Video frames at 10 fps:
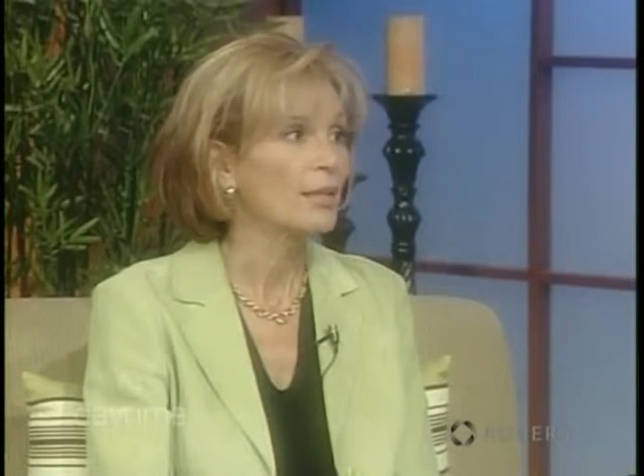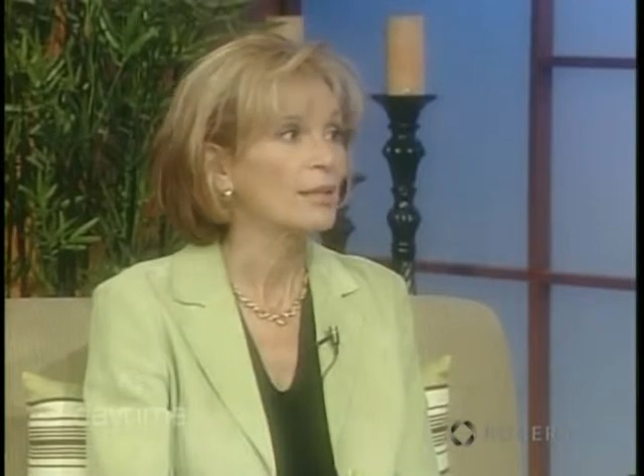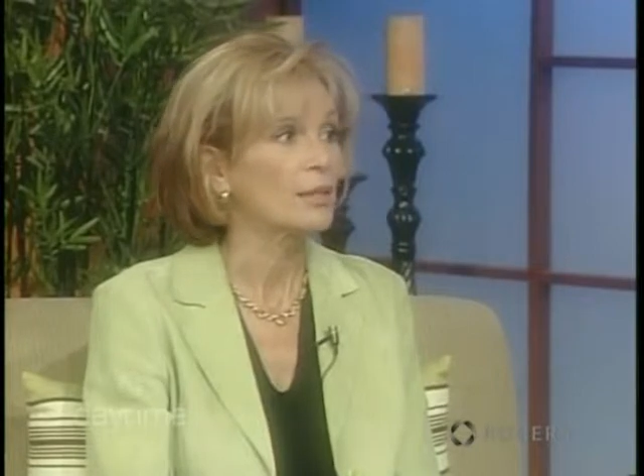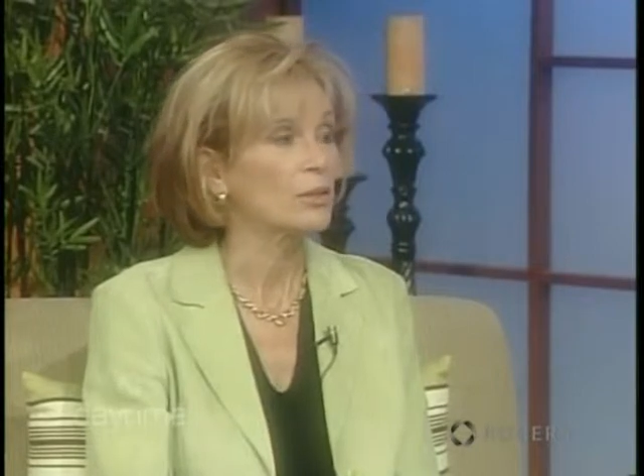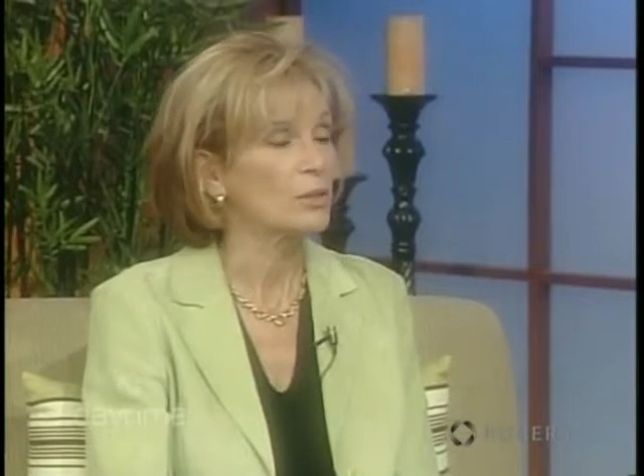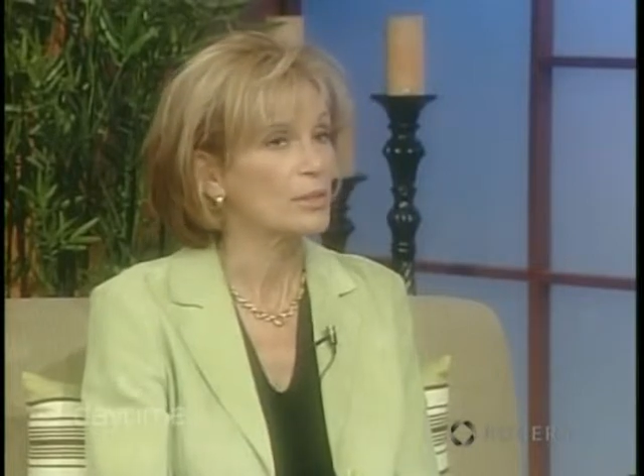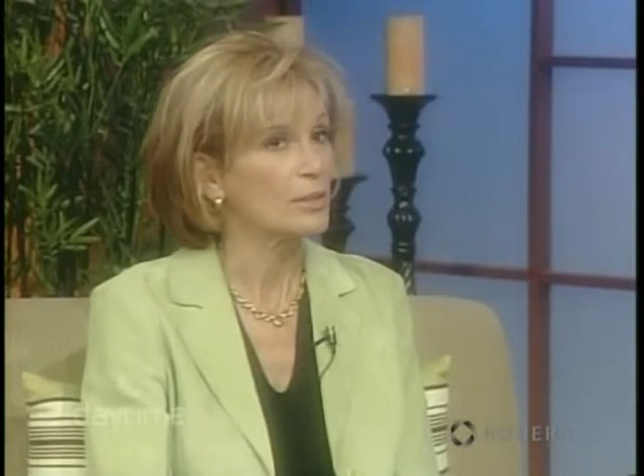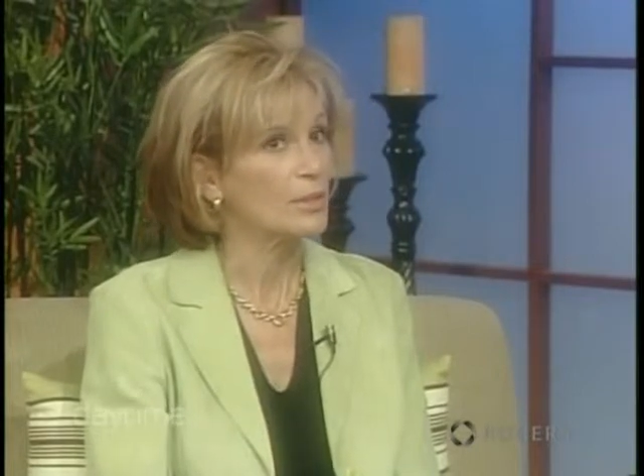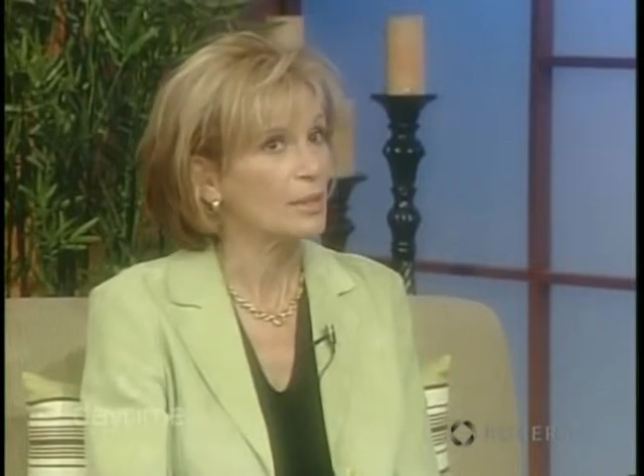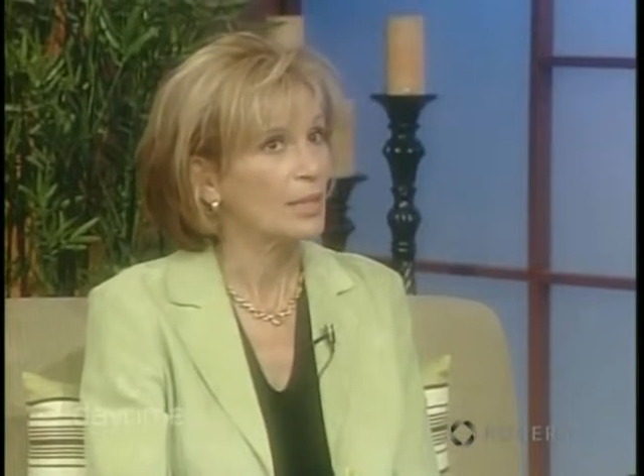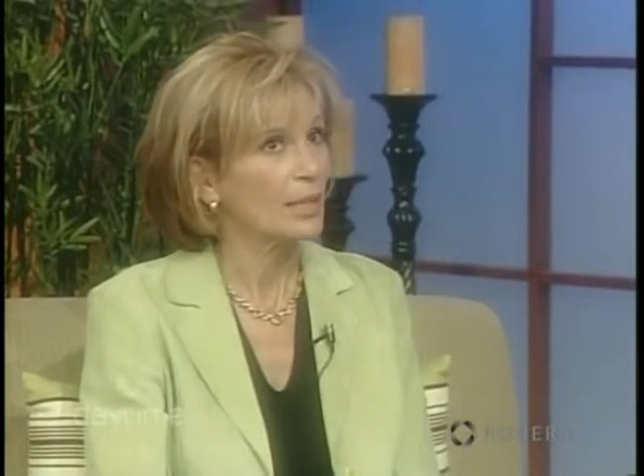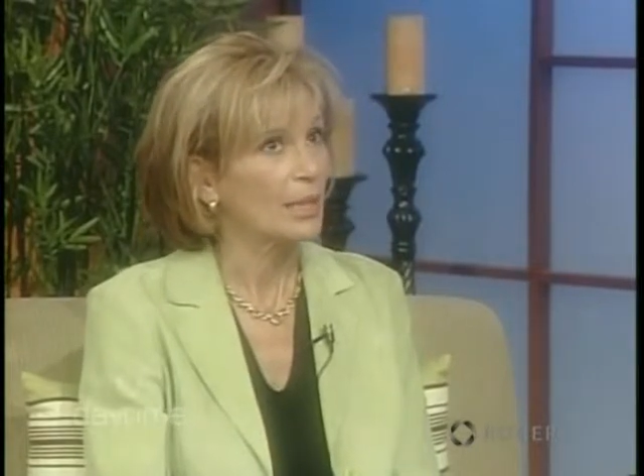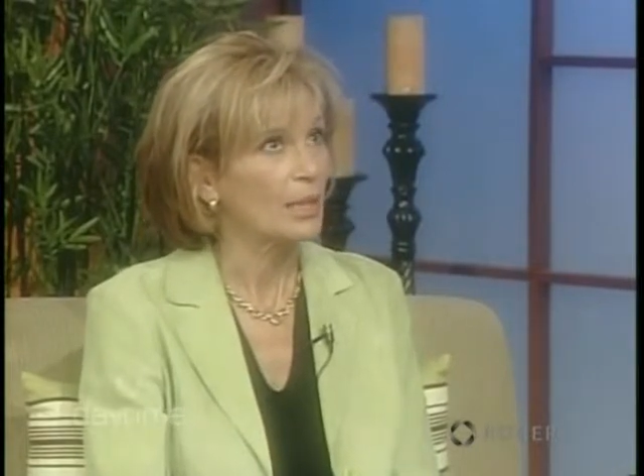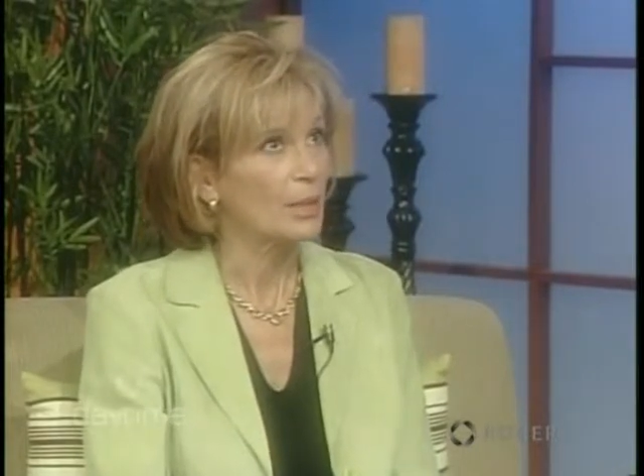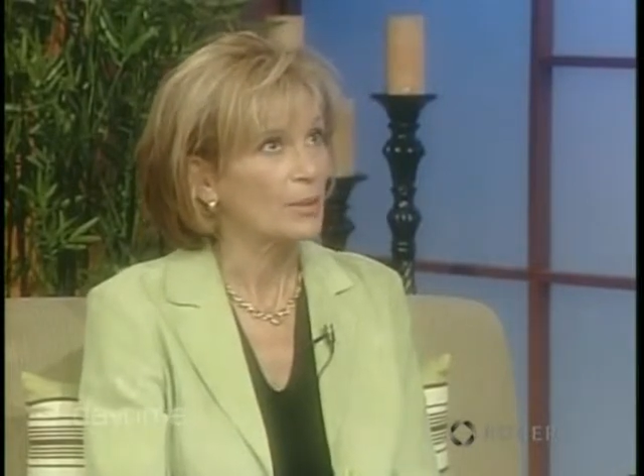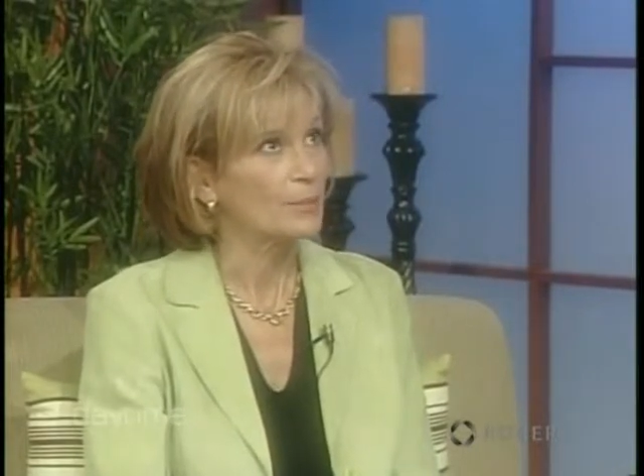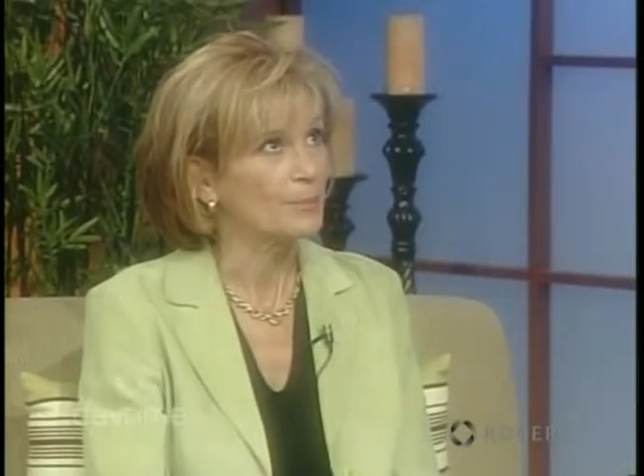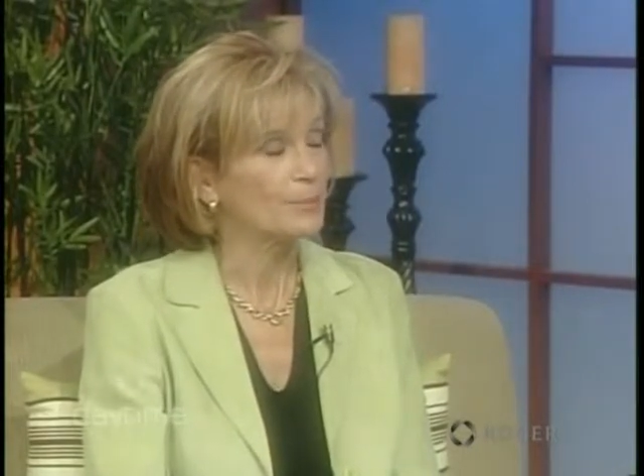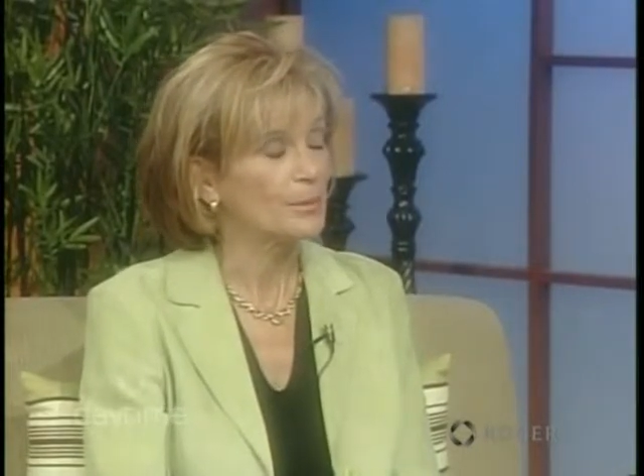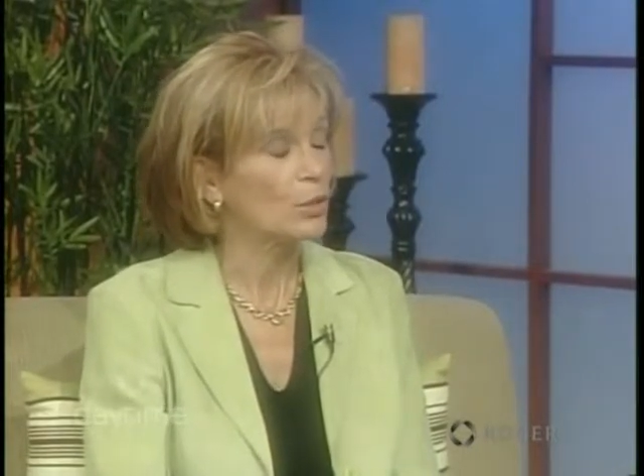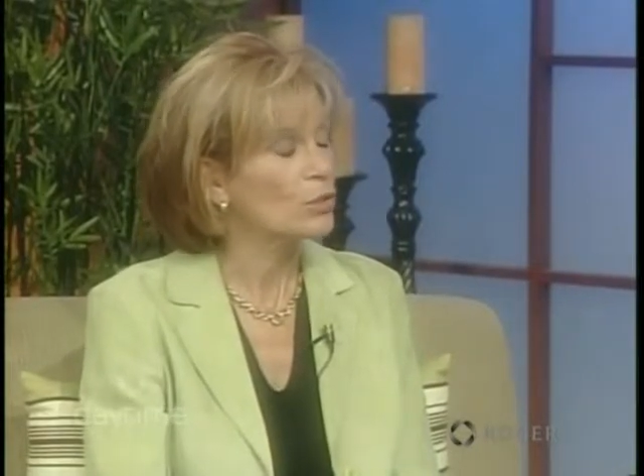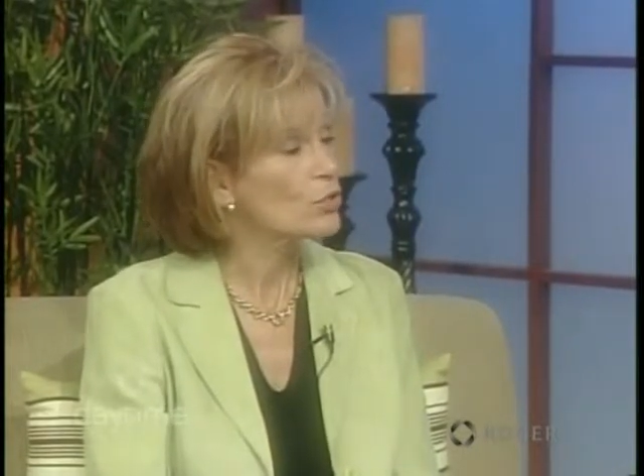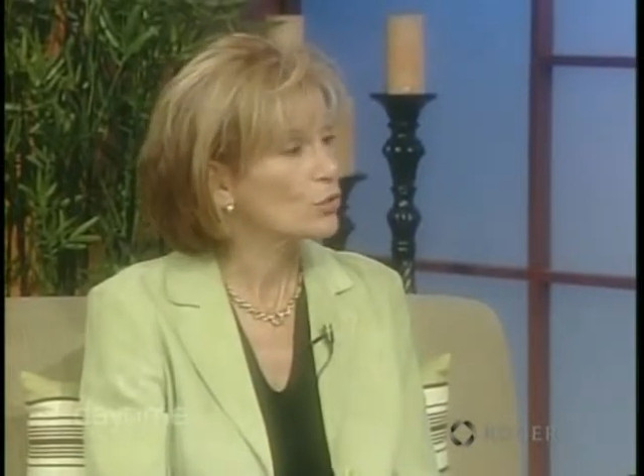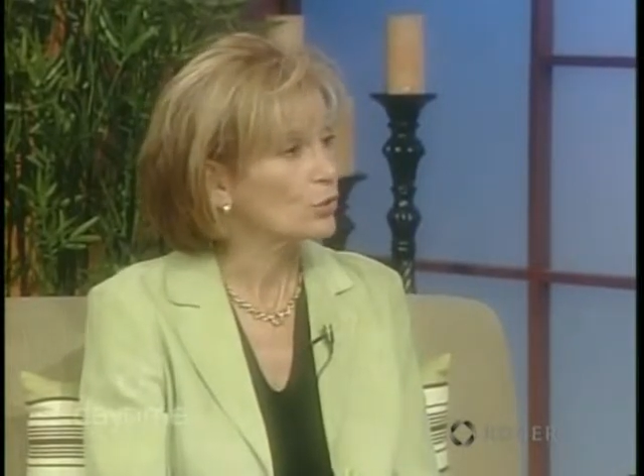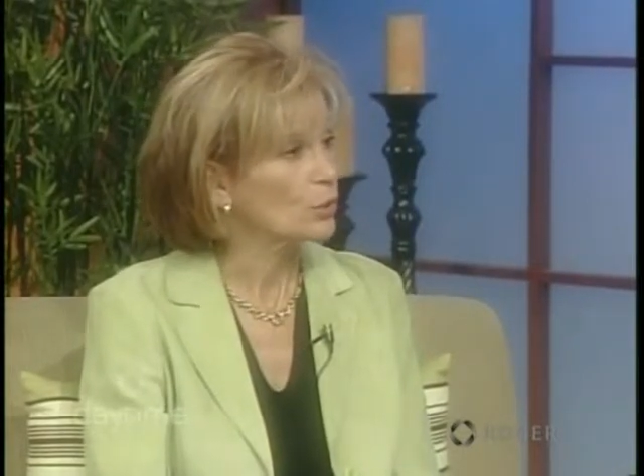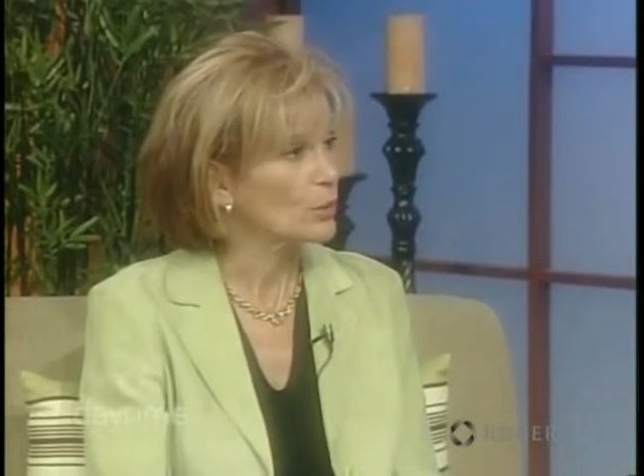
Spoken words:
there's Concerta,